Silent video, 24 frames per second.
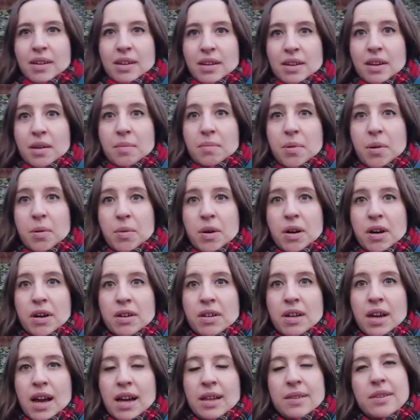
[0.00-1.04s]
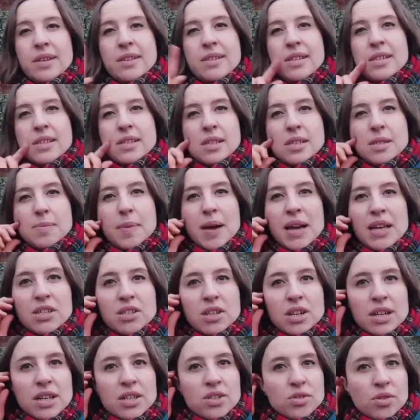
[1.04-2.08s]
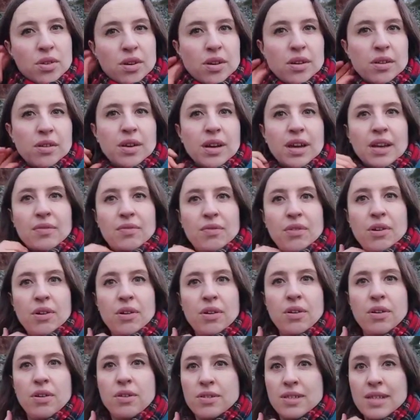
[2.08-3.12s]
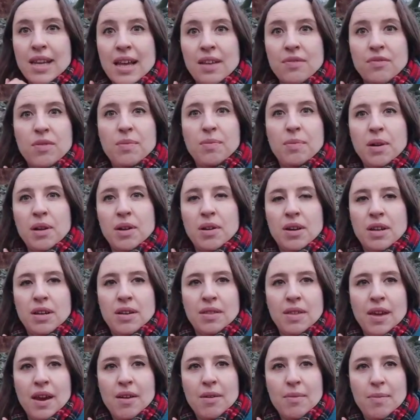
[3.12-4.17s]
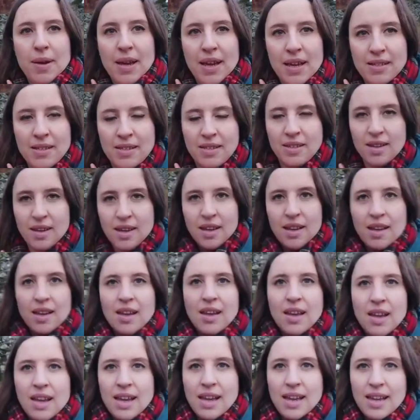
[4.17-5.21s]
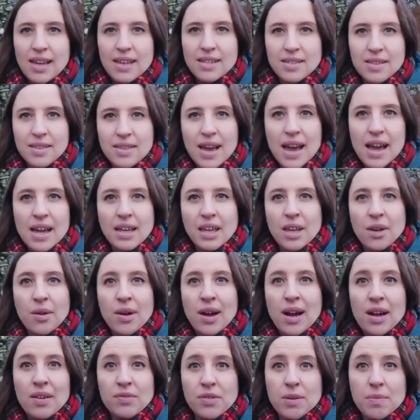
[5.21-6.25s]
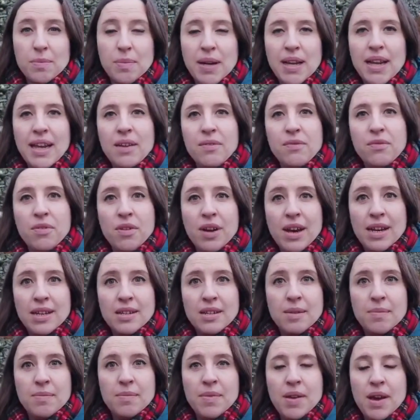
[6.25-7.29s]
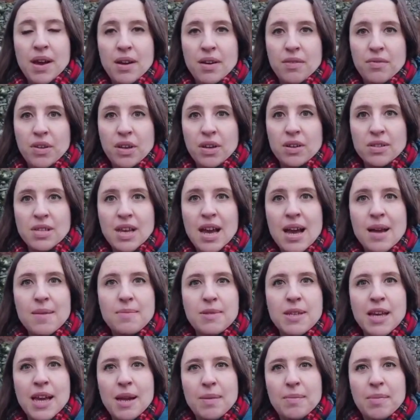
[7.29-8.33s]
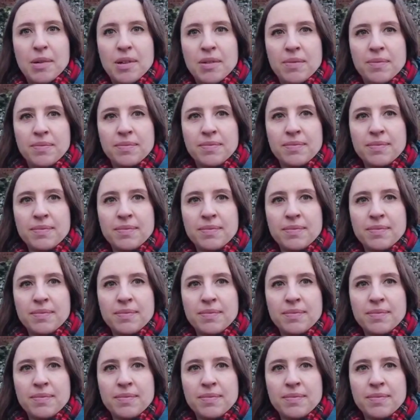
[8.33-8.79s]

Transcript: Number one, and this is especially true for self-employed therapists, is that you have complete freedom over your timetable.